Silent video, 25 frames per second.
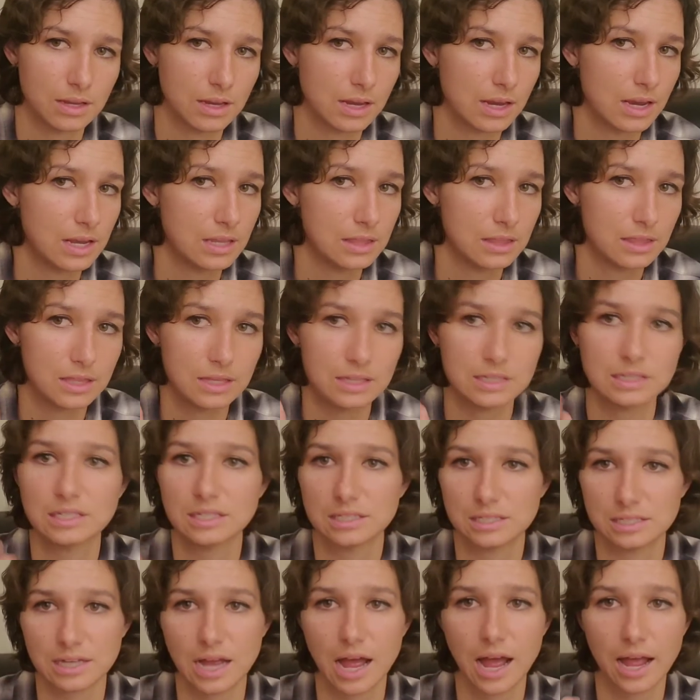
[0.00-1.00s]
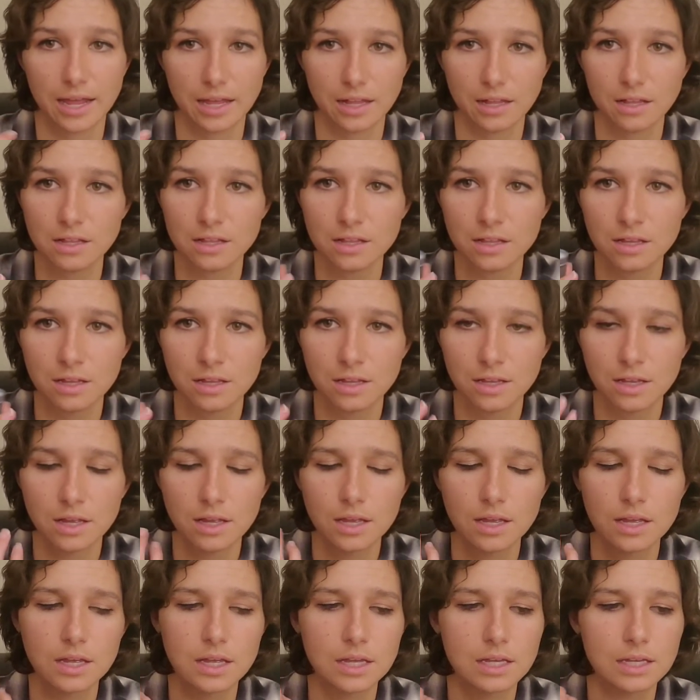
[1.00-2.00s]
in this style
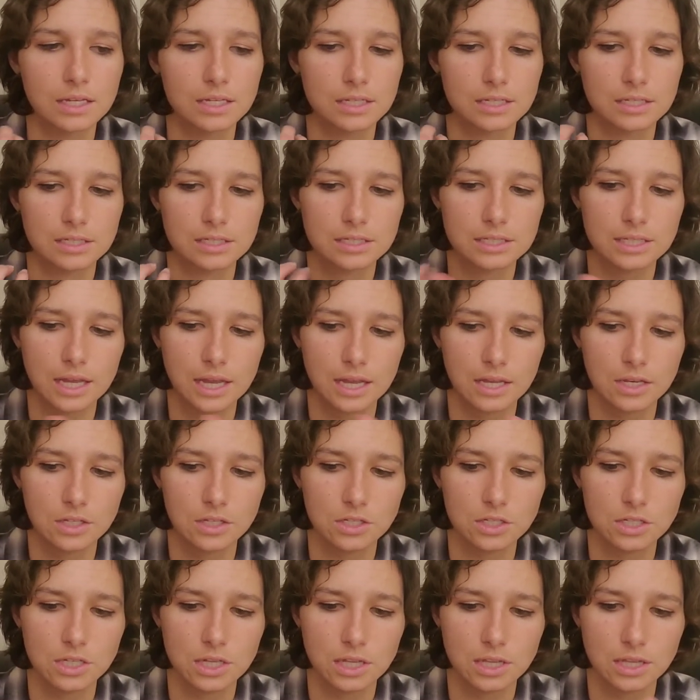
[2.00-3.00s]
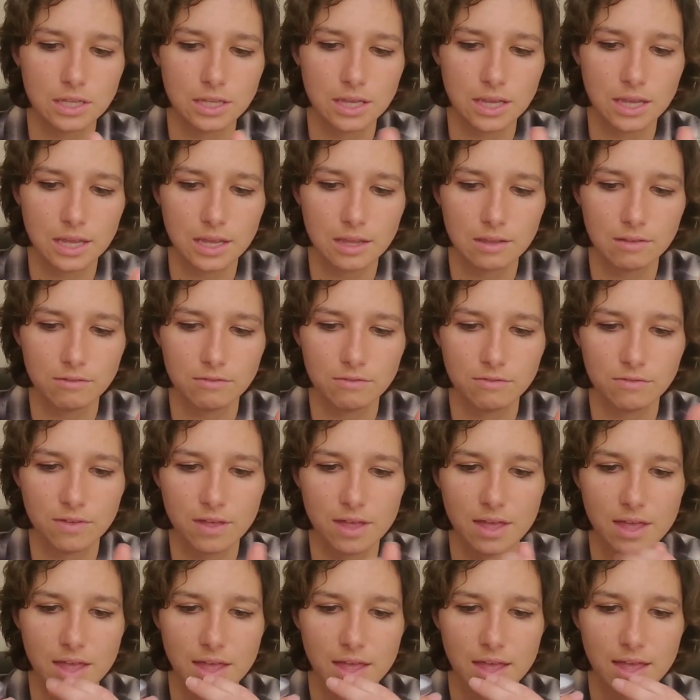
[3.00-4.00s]
tend to leave
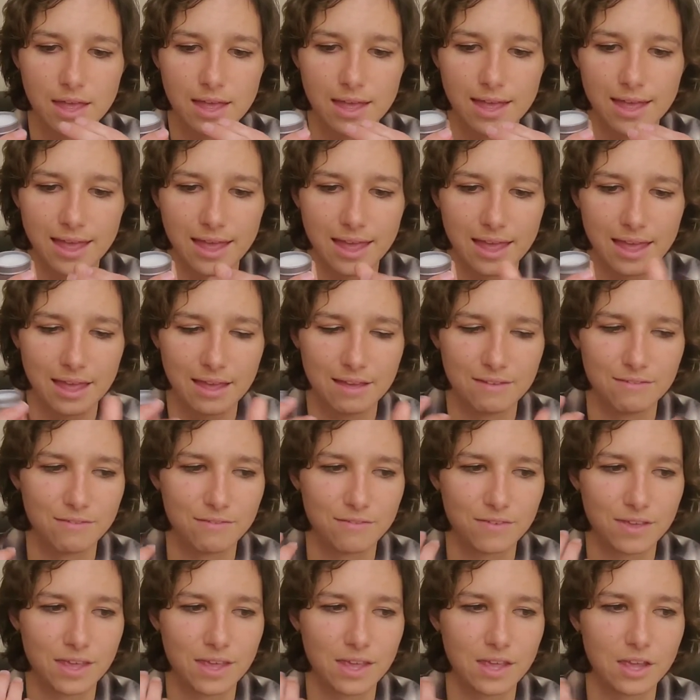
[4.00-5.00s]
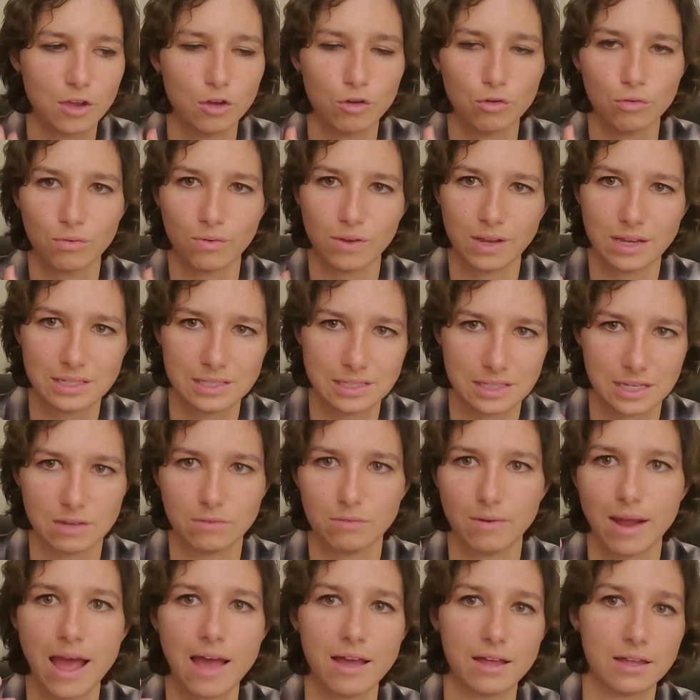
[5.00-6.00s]
a heavy greasy
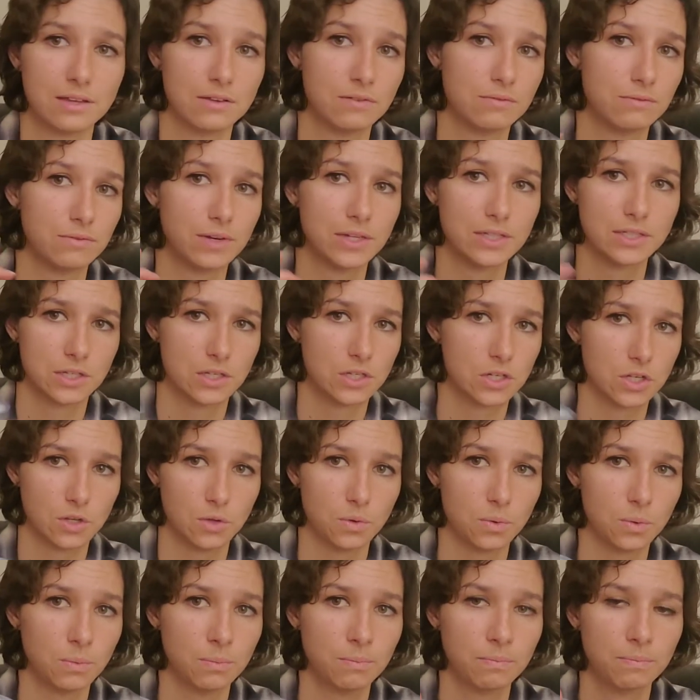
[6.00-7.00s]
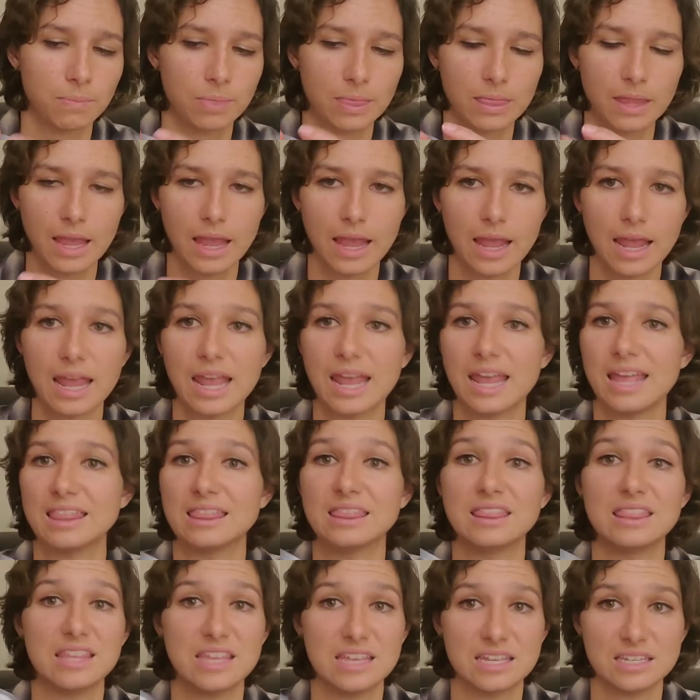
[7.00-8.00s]
residue,
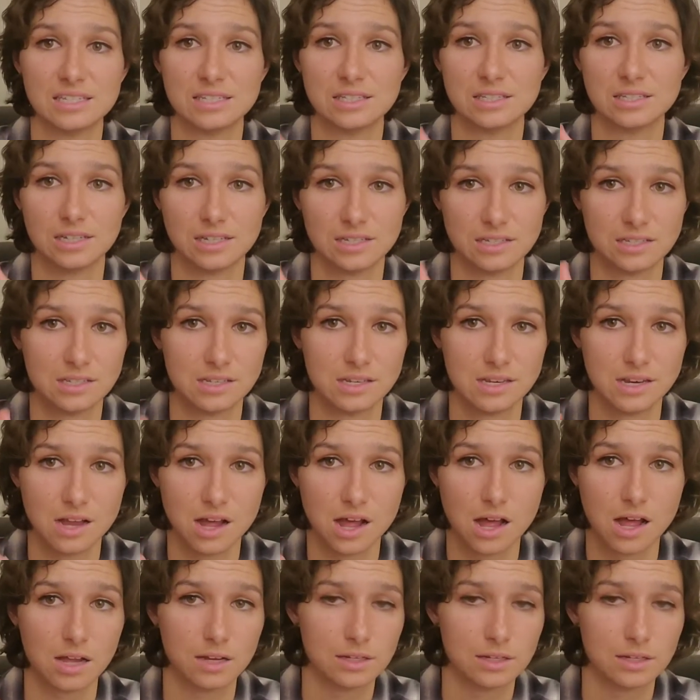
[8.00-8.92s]
and this does not.